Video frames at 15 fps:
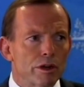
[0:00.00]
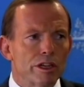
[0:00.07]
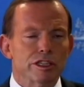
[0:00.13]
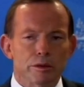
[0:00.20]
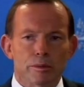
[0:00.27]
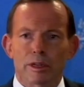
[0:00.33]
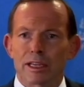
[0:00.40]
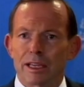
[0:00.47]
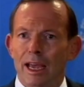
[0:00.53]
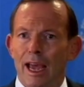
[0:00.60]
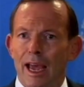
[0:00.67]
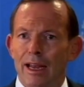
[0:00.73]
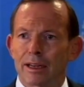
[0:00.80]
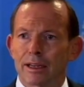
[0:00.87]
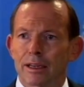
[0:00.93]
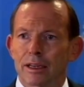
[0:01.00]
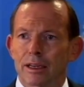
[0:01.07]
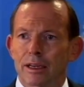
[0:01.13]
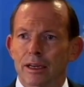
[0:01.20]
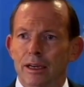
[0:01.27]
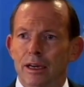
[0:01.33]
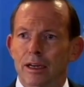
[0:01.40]
reasonably can
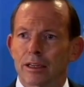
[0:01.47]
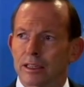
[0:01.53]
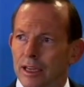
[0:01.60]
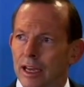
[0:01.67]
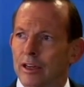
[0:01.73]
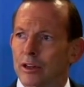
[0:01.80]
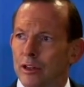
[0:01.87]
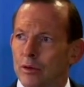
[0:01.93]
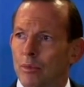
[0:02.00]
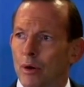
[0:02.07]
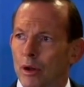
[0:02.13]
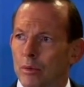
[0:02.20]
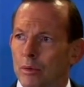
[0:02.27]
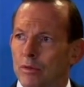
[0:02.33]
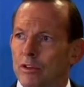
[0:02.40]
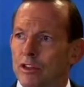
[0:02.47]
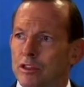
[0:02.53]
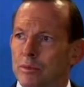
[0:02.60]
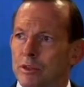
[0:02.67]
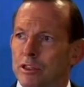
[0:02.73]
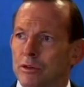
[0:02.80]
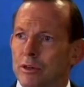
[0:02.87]
to get to the bottom of
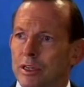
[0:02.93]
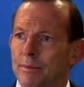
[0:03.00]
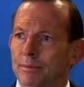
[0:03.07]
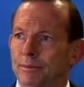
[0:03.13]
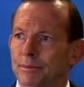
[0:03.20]
this mystery.